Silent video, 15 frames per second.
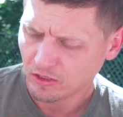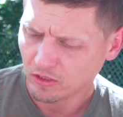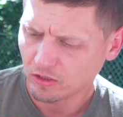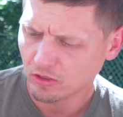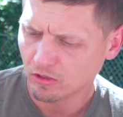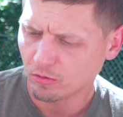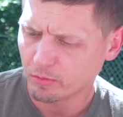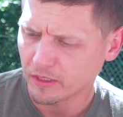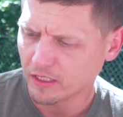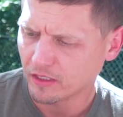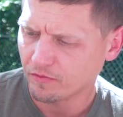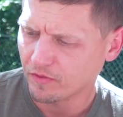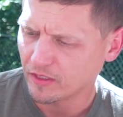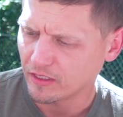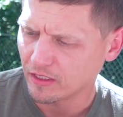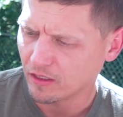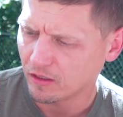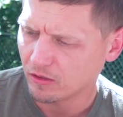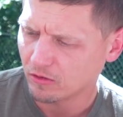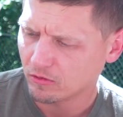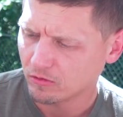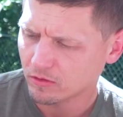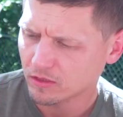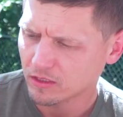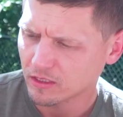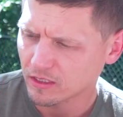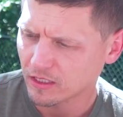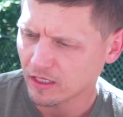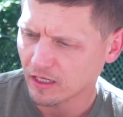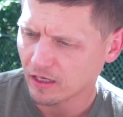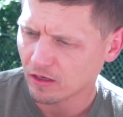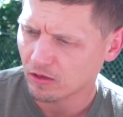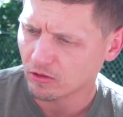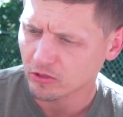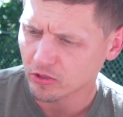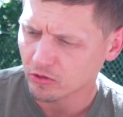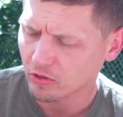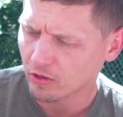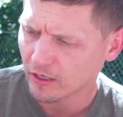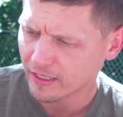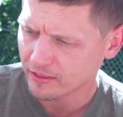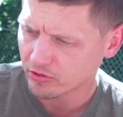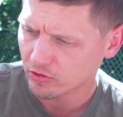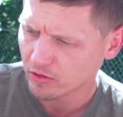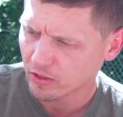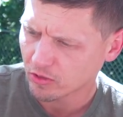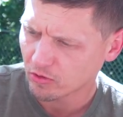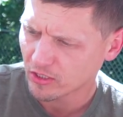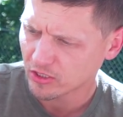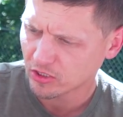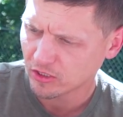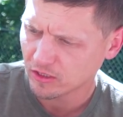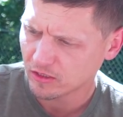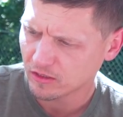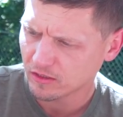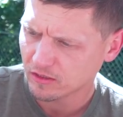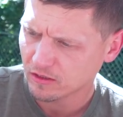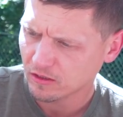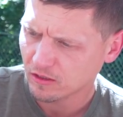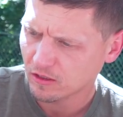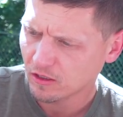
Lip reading: You gonna be in the video? Yeah. Oh, you gonna answer the questions?